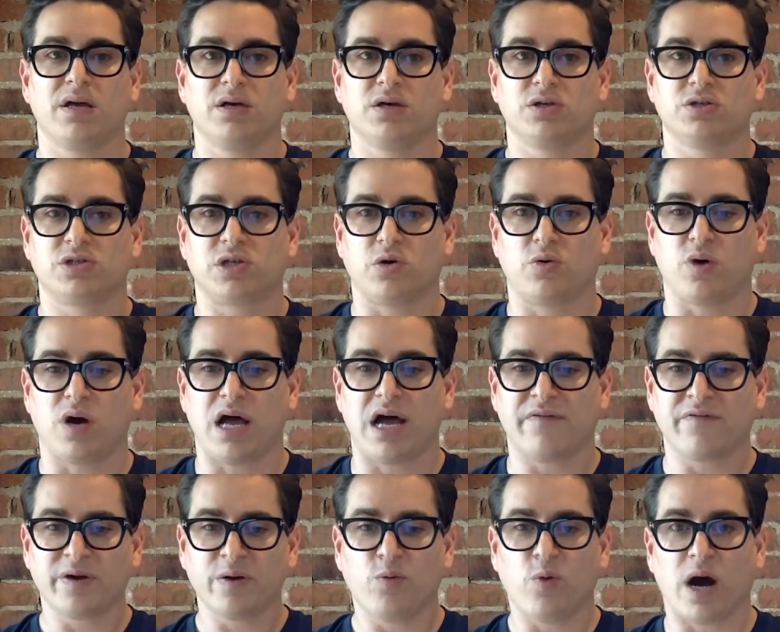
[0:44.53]
So
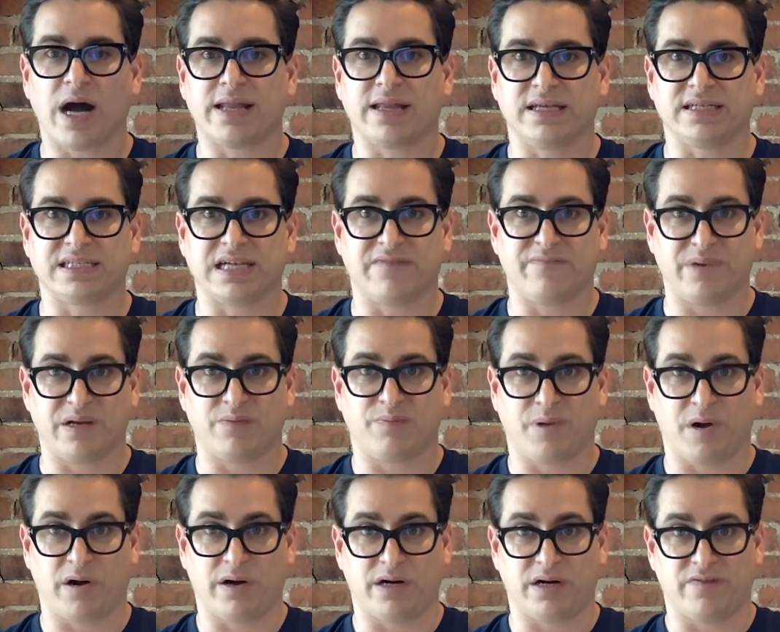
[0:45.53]
every wine list I've been a
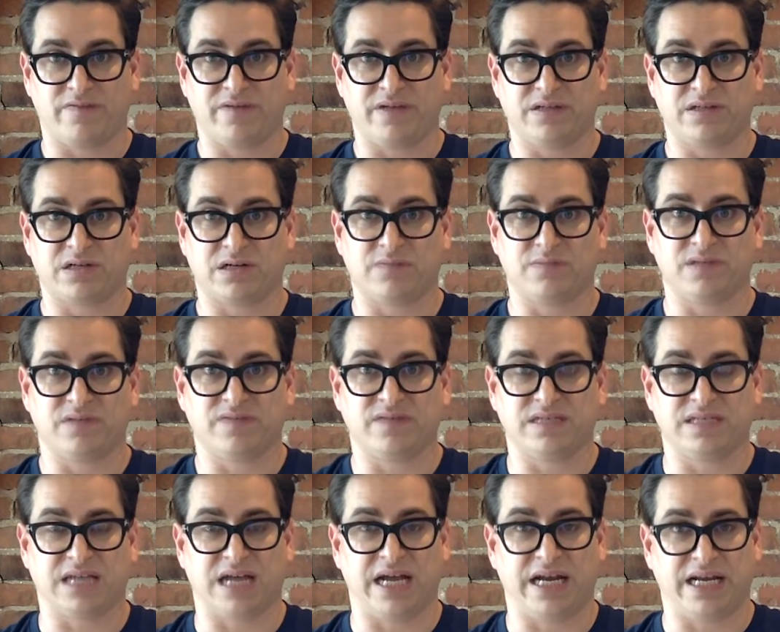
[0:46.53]
part of in terms of
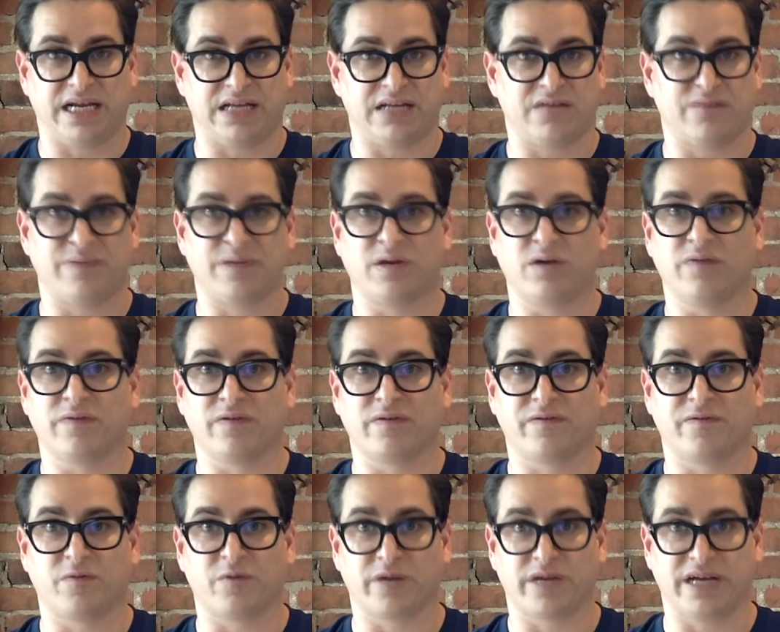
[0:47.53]
designing, and there have been over
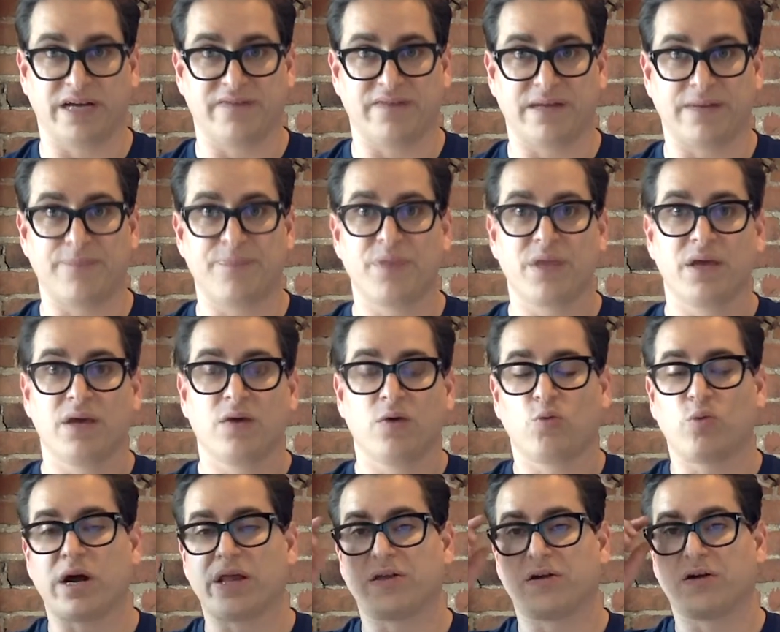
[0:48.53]
40 of them,
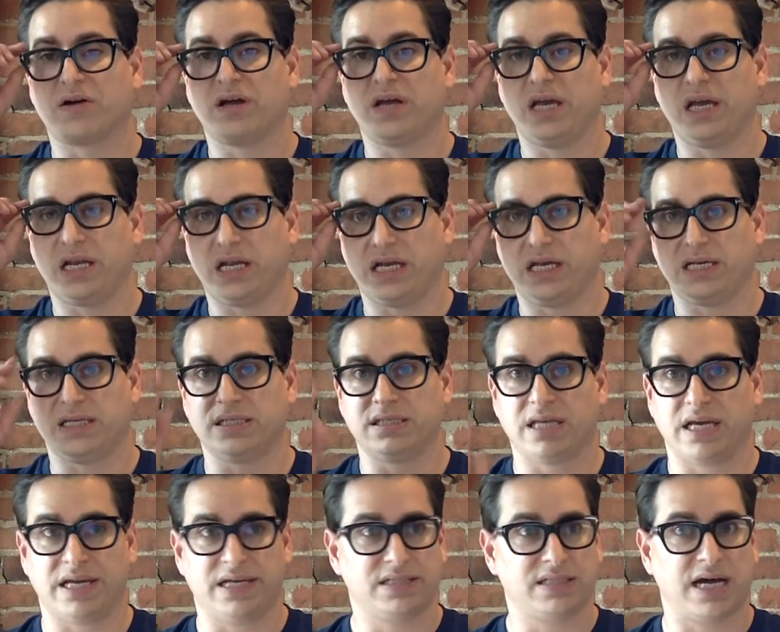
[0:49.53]
whether it is
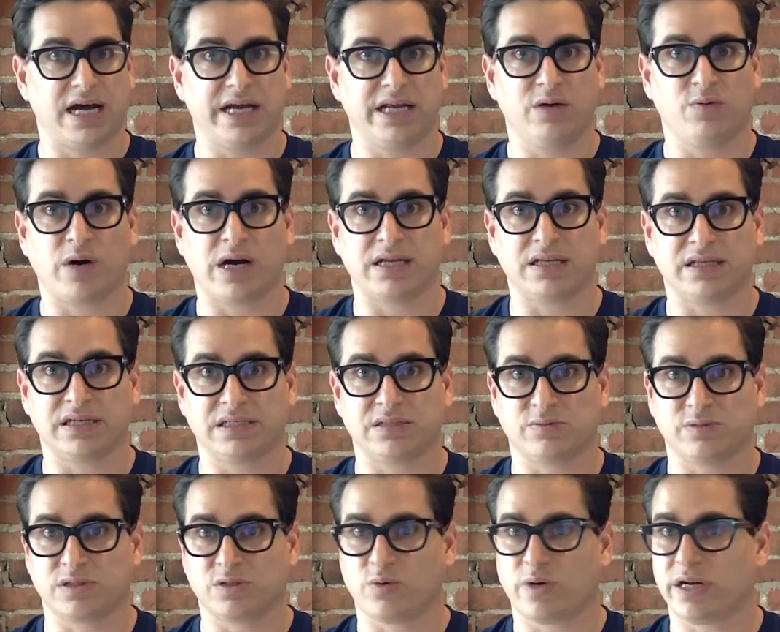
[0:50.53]
a tiny wine list
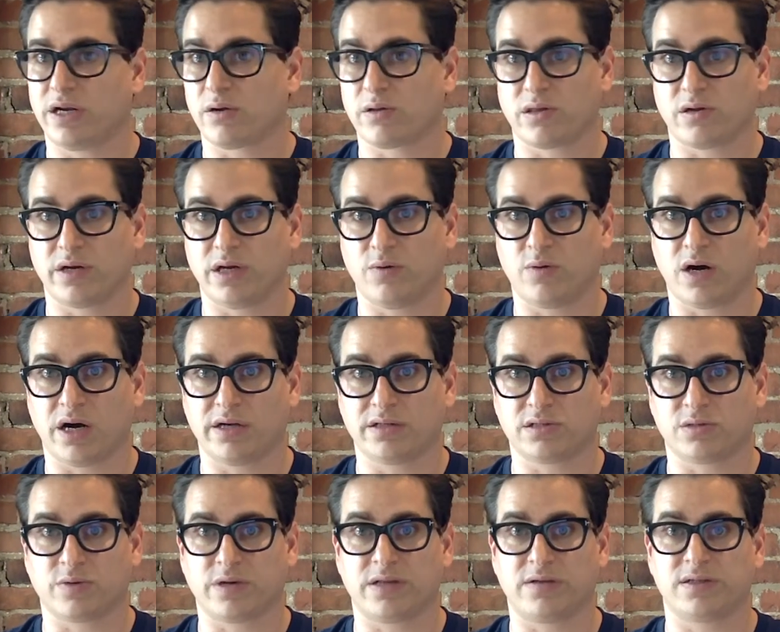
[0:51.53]
with 20 or 30
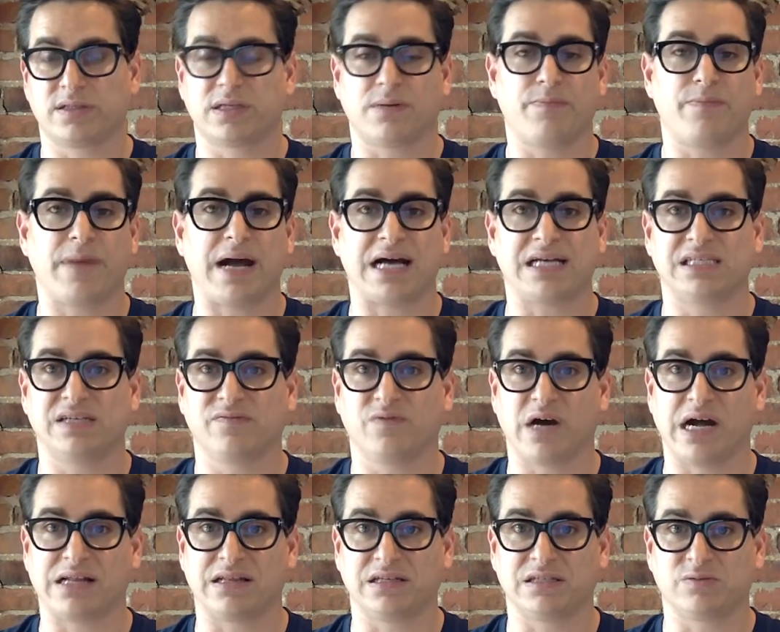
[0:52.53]
wines, or whether it's a massive
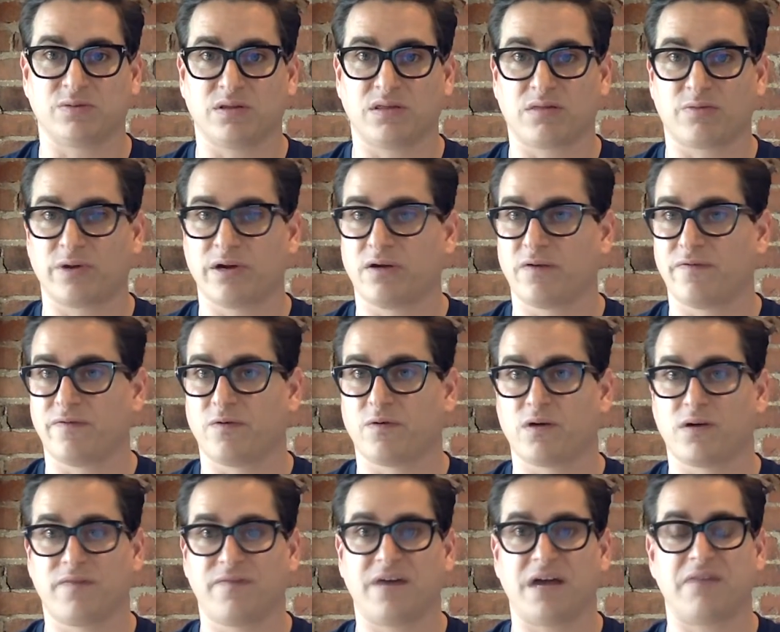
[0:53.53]
wine list with 3 or
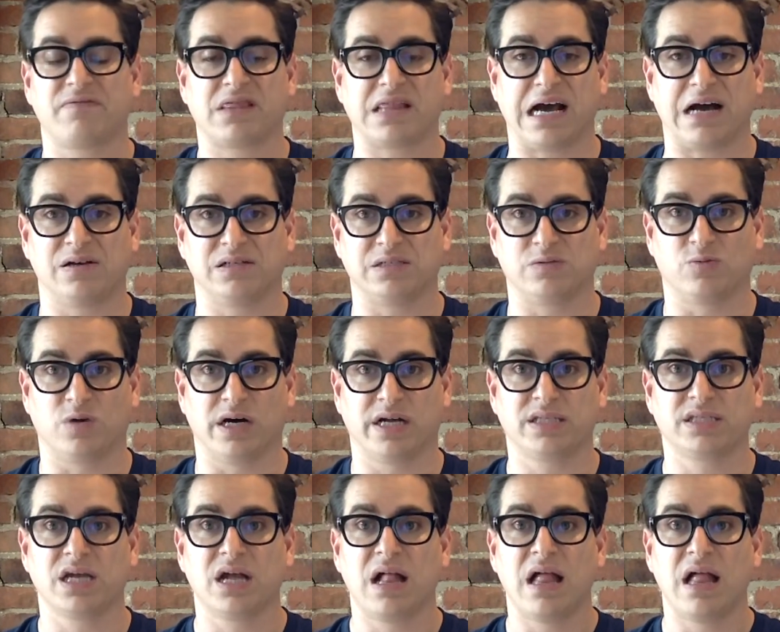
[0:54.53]
4 or 5,000 wines,